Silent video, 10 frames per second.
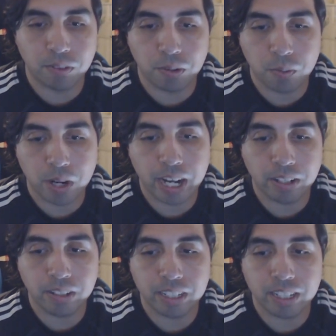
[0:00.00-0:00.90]
for a
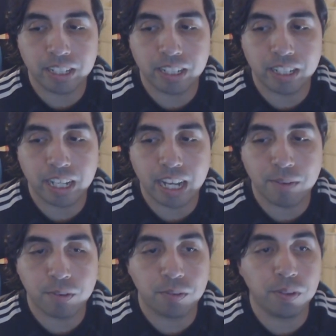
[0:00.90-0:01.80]
while and they
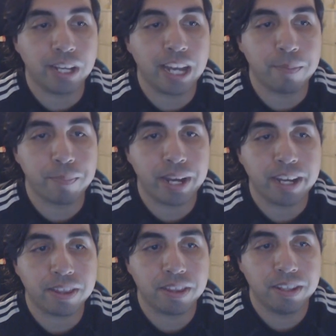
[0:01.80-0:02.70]
haven't really had a
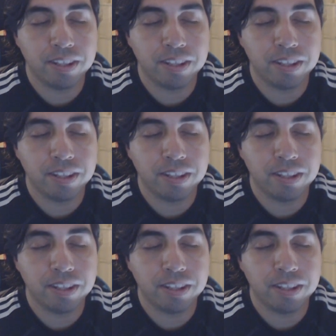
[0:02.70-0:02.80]
bath